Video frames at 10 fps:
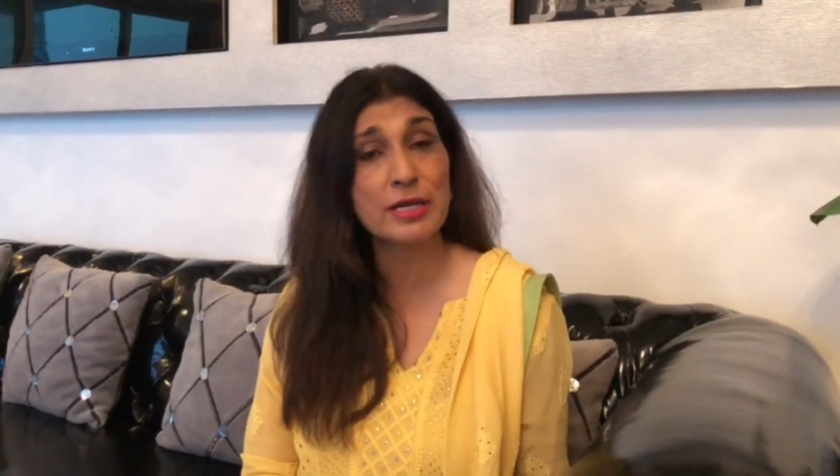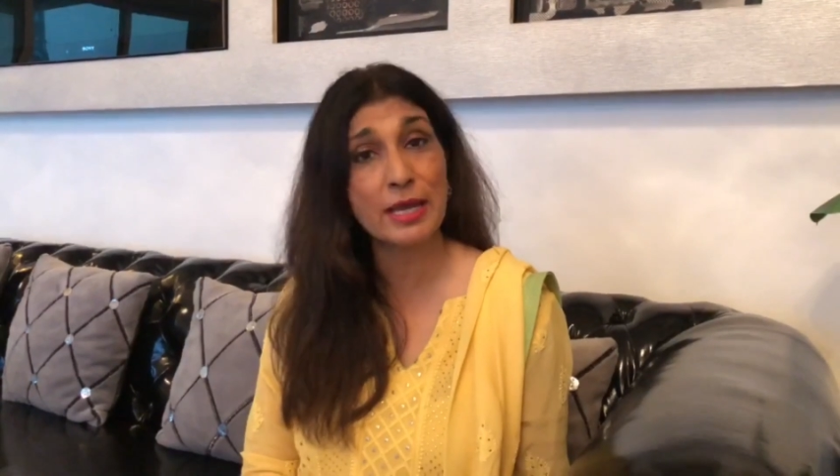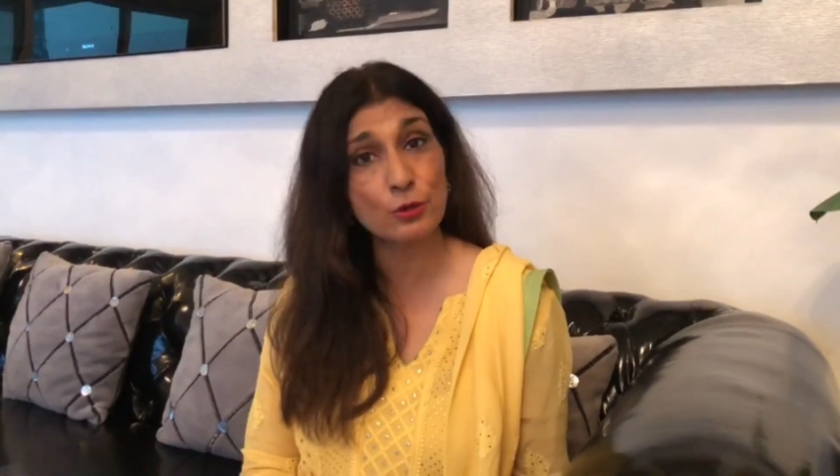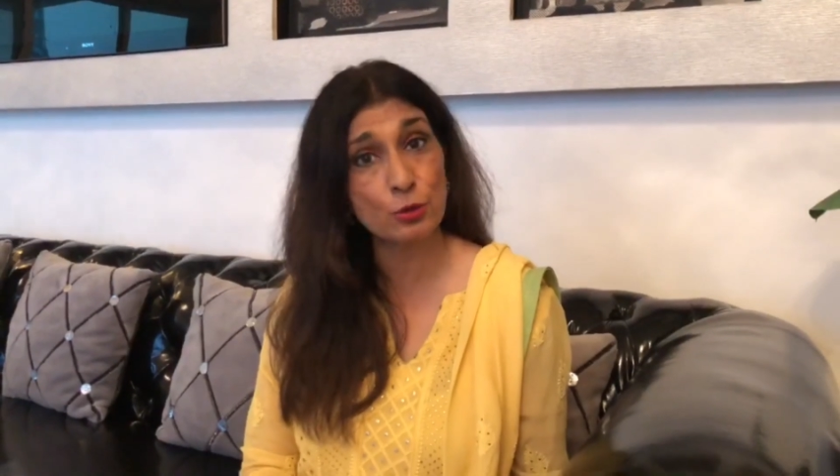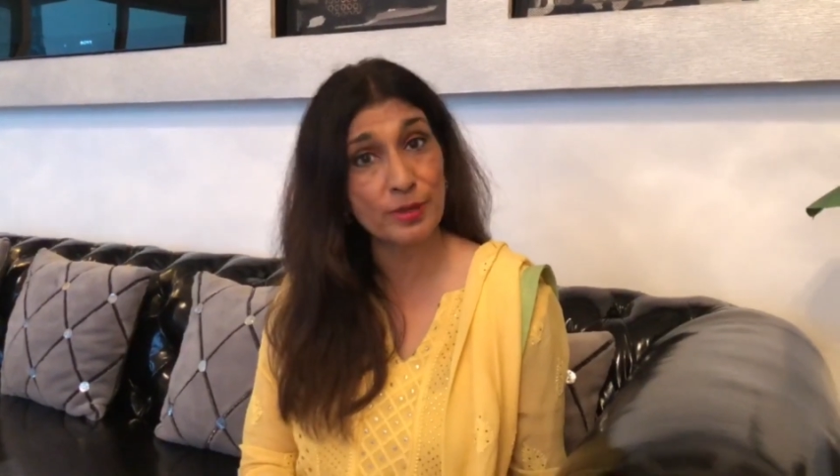
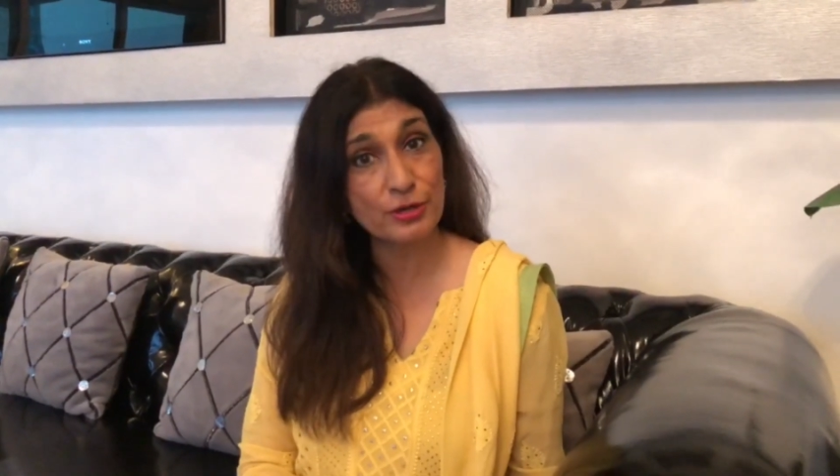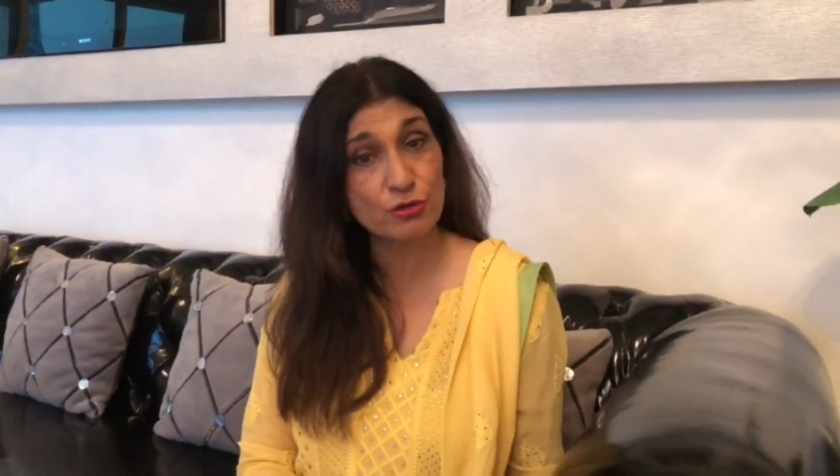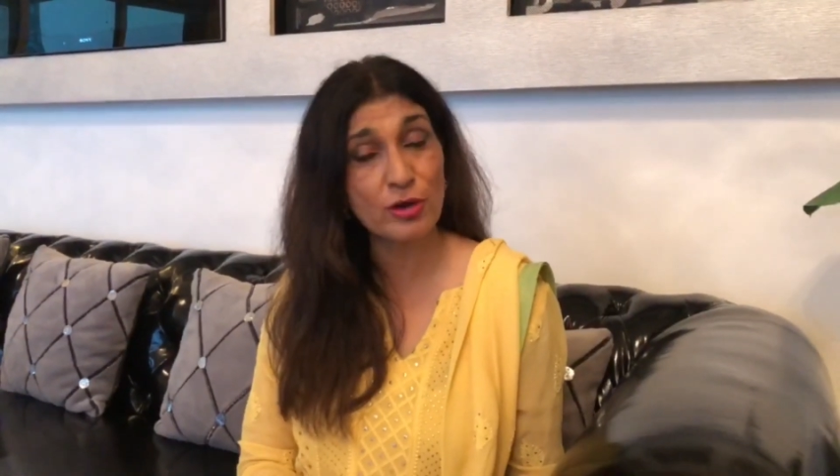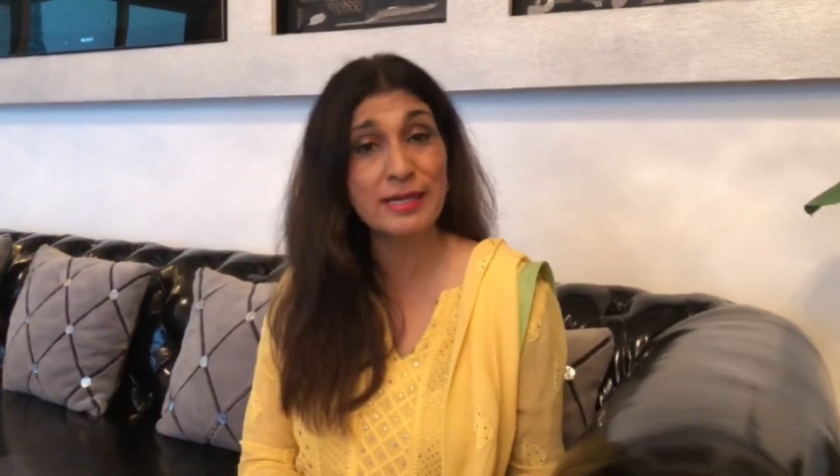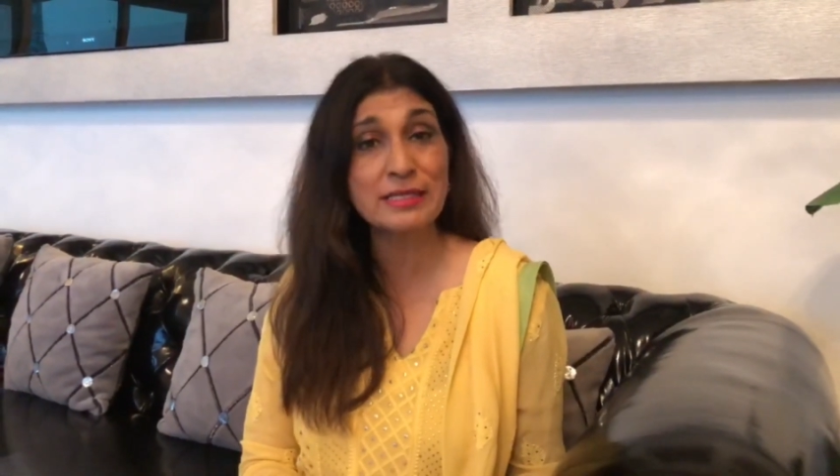
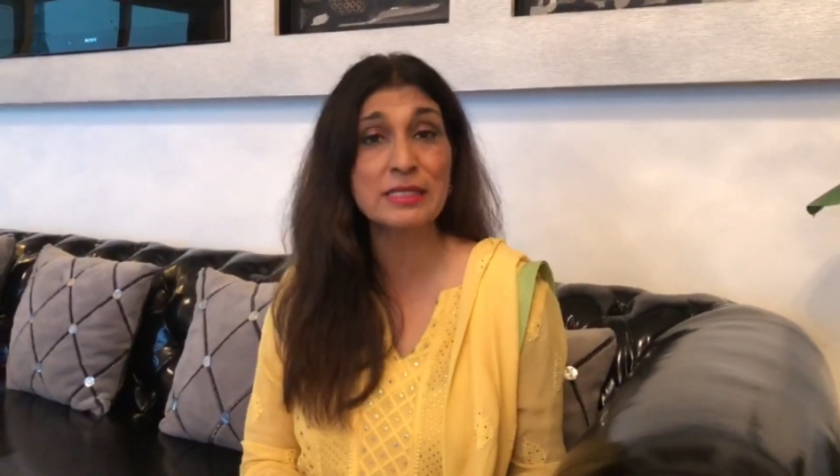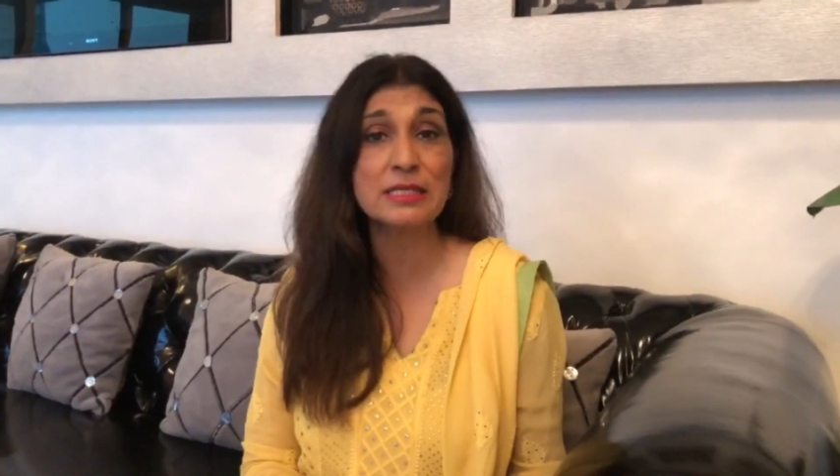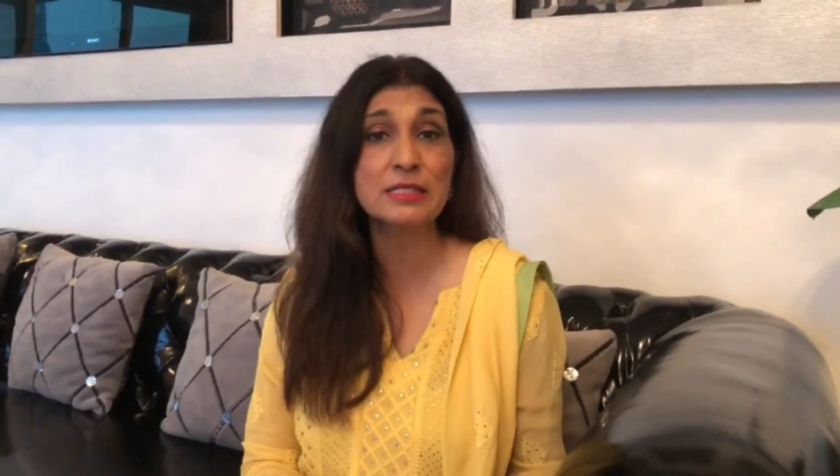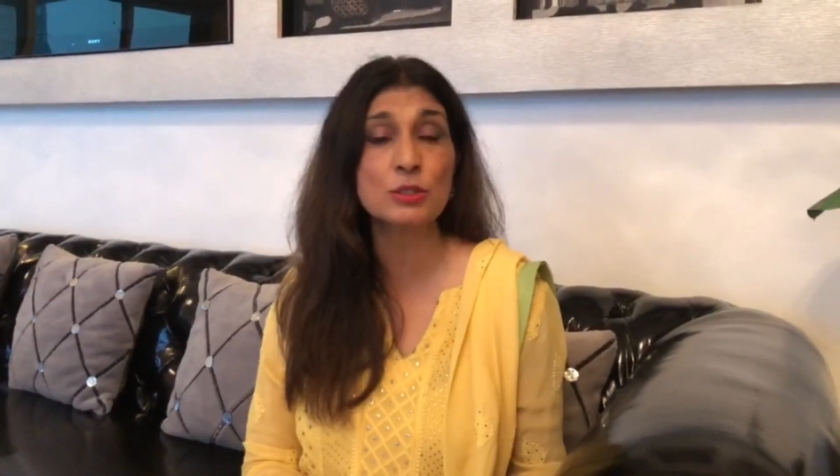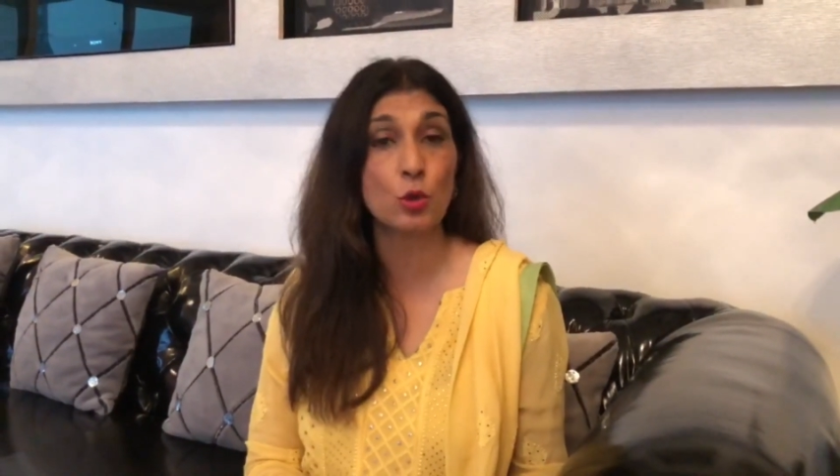
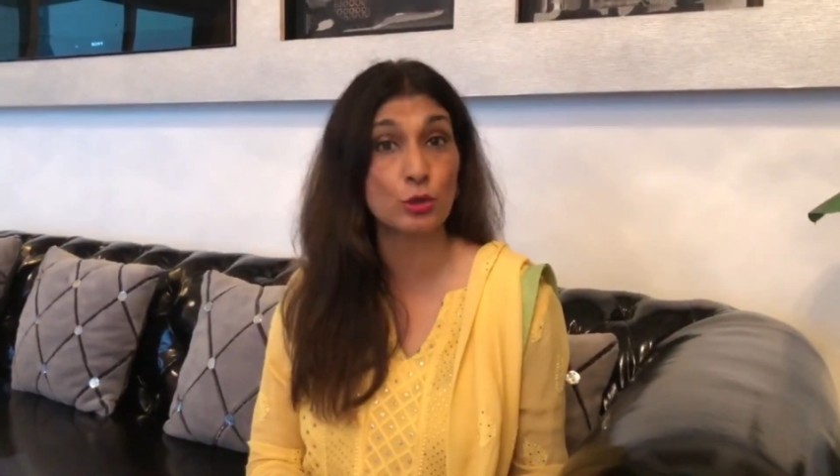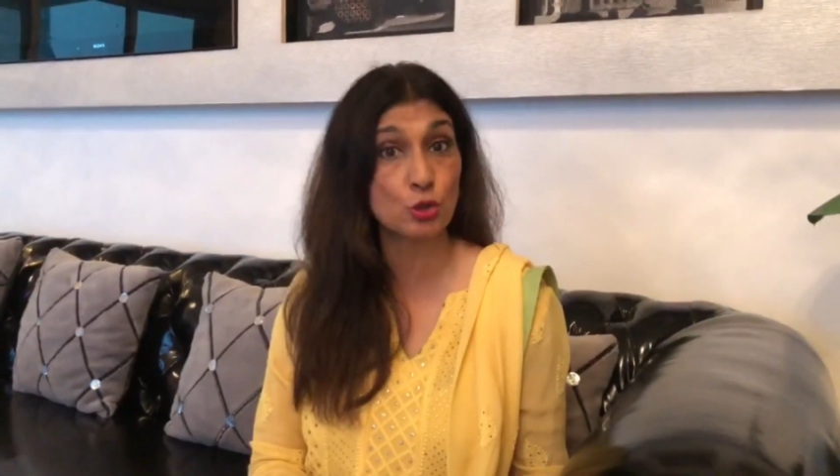endometritis or